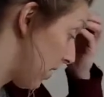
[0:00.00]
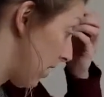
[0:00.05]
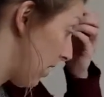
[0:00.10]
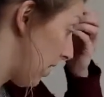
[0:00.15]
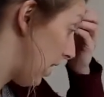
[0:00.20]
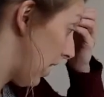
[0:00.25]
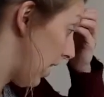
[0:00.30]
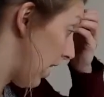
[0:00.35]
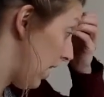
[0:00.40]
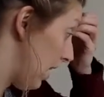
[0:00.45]

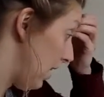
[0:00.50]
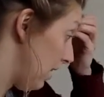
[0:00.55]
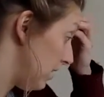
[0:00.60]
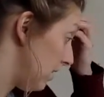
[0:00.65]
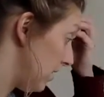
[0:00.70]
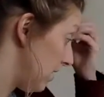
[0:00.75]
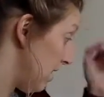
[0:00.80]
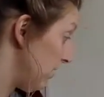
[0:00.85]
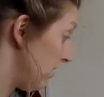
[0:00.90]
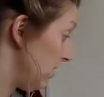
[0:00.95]
Okay,
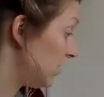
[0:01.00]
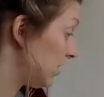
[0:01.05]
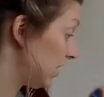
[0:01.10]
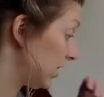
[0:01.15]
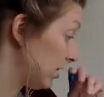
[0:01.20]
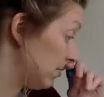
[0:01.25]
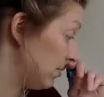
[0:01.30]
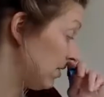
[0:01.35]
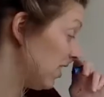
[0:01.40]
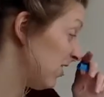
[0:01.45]

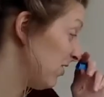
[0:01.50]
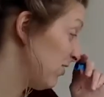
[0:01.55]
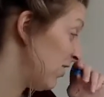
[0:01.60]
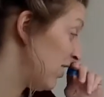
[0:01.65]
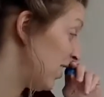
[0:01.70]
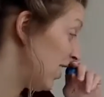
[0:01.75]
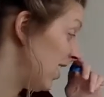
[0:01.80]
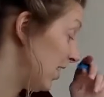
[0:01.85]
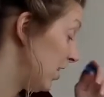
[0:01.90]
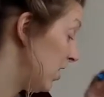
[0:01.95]
76 plus
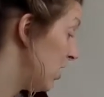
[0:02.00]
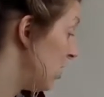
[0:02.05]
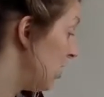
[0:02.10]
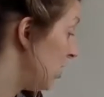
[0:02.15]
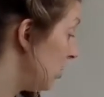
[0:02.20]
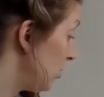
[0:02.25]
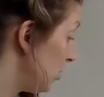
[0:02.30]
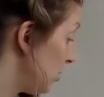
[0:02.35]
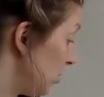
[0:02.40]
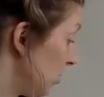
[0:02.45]
4.
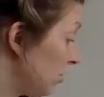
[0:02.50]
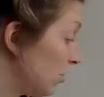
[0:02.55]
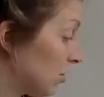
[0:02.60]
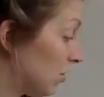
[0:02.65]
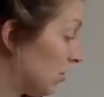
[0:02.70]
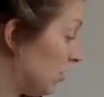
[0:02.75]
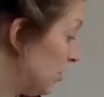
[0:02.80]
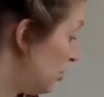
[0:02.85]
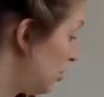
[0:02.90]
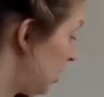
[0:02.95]
So those
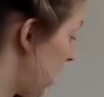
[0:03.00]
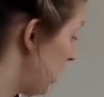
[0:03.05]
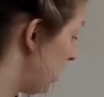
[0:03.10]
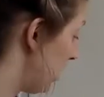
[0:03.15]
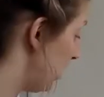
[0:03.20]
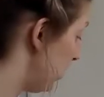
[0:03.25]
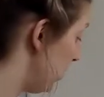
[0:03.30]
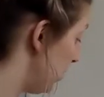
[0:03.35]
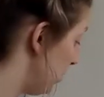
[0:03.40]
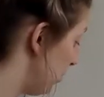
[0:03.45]
are the
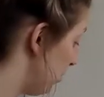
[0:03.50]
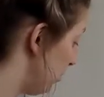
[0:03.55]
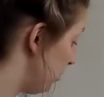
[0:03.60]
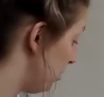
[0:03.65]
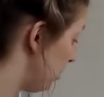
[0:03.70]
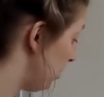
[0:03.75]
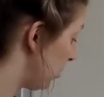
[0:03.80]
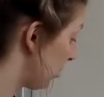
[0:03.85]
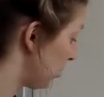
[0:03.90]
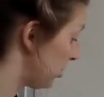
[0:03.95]
challenge,
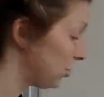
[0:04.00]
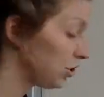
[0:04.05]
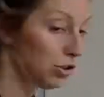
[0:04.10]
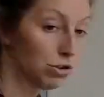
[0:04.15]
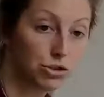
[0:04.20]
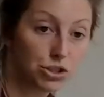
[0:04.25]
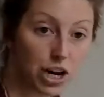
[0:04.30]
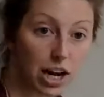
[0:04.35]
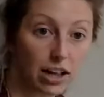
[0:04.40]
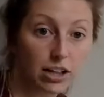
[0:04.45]
these are the 2
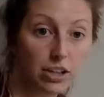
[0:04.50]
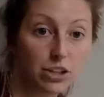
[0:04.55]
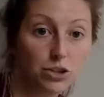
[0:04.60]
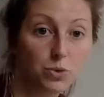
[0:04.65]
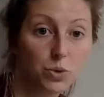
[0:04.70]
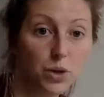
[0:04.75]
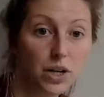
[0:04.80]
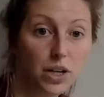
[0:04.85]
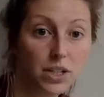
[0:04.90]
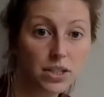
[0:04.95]
challenge
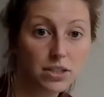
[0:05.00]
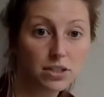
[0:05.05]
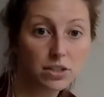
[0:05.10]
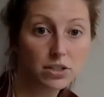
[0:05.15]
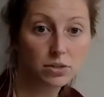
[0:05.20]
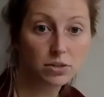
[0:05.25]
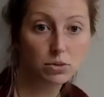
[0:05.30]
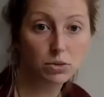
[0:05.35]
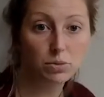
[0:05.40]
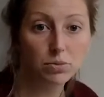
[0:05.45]

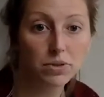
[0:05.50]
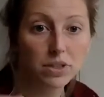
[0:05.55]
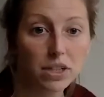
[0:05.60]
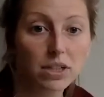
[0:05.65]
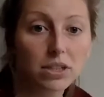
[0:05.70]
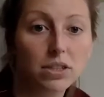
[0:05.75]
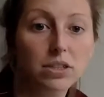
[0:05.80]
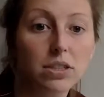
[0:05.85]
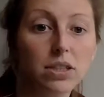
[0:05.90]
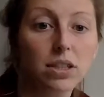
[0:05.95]
ones. Whoops, can
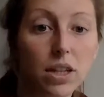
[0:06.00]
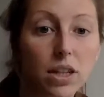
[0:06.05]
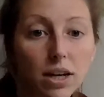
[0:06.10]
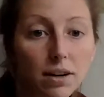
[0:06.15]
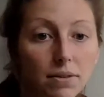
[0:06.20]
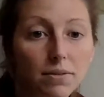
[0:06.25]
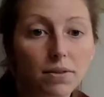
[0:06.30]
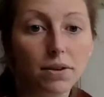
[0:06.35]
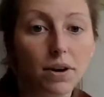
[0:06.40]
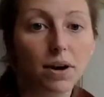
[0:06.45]
you see them?
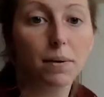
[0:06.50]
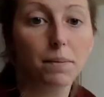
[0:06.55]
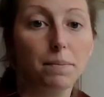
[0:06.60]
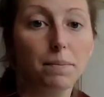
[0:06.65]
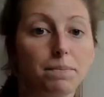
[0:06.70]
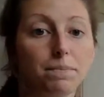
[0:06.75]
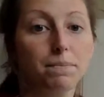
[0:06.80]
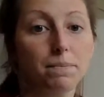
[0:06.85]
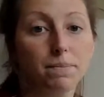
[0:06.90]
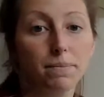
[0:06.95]
Okay.
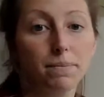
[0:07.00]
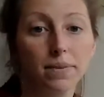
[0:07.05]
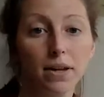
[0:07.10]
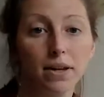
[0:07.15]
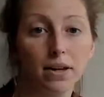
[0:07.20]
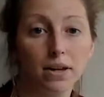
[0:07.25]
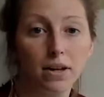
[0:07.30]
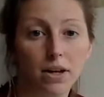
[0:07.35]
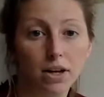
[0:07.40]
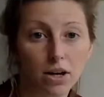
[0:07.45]

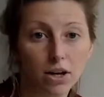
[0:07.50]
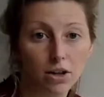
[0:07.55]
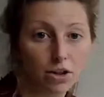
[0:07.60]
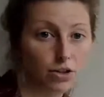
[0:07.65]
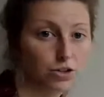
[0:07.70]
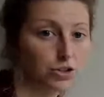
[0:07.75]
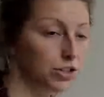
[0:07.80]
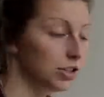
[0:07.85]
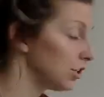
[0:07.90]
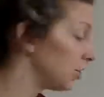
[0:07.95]

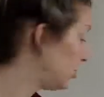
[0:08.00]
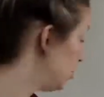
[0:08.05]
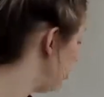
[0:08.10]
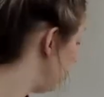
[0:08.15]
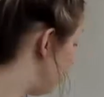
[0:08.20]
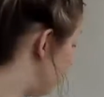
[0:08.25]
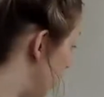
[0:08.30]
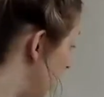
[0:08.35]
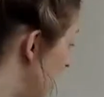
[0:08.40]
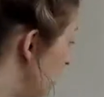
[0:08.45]
Those are the 2
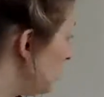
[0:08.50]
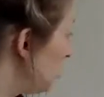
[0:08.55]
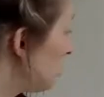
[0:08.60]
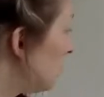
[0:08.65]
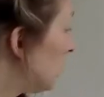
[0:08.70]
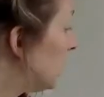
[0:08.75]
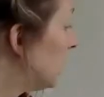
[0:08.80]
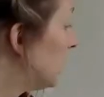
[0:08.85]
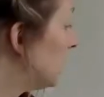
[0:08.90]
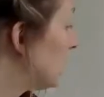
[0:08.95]
challenge
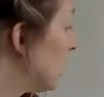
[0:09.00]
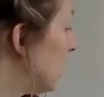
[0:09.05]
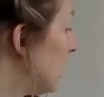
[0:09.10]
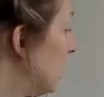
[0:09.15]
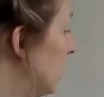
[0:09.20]
ones, and